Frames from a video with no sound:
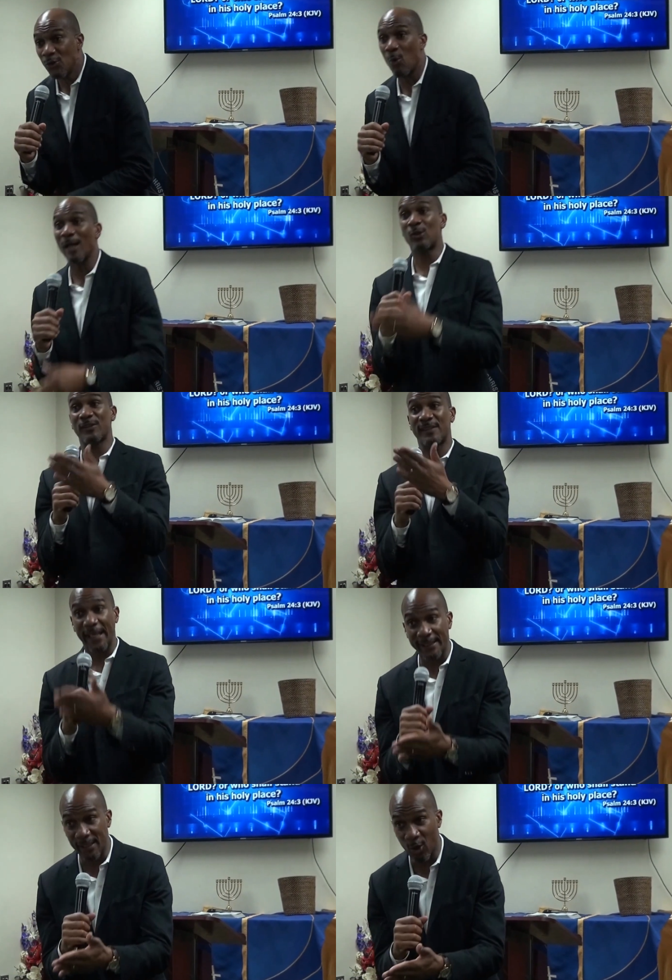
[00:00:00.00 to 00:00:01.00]
You want to
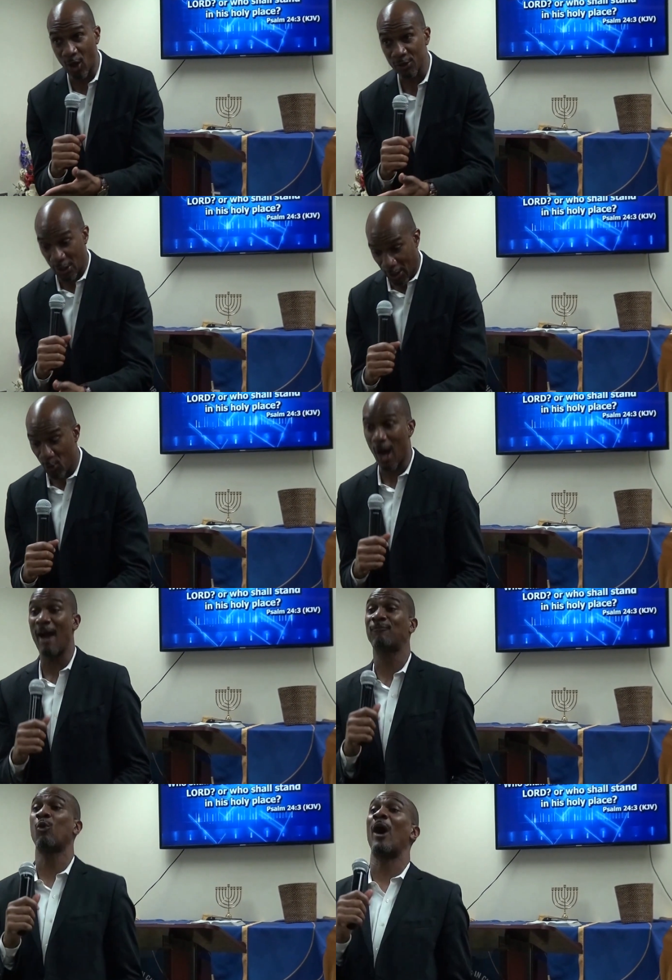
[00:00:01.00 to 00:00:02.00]
seek the Lord, you
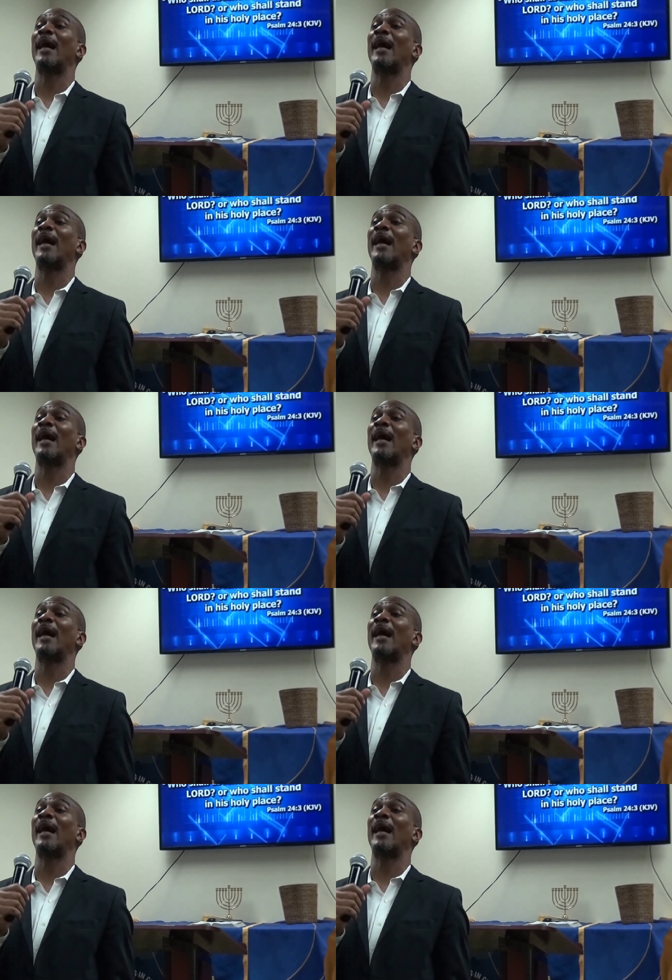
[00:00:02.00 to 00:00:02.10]
have to